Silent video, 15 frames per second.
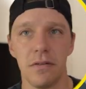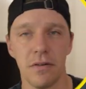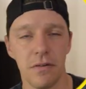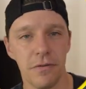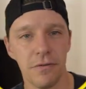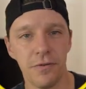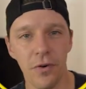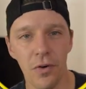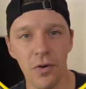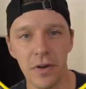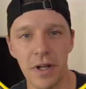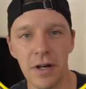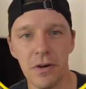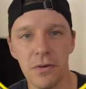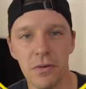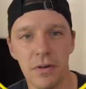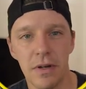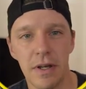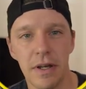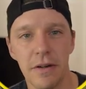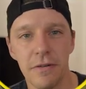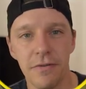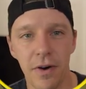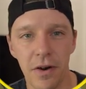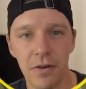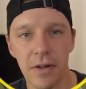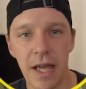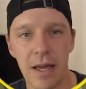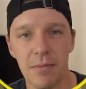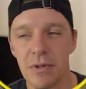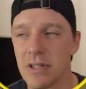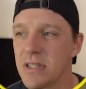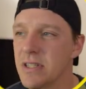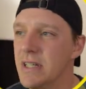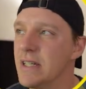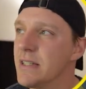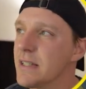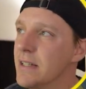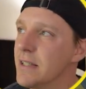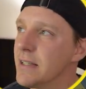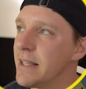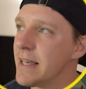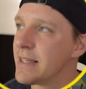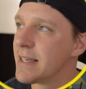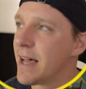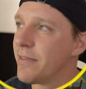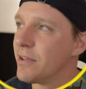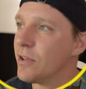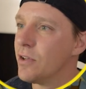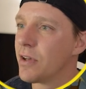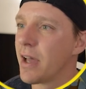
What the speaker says: 4-0. Final game of the season. Let's have a look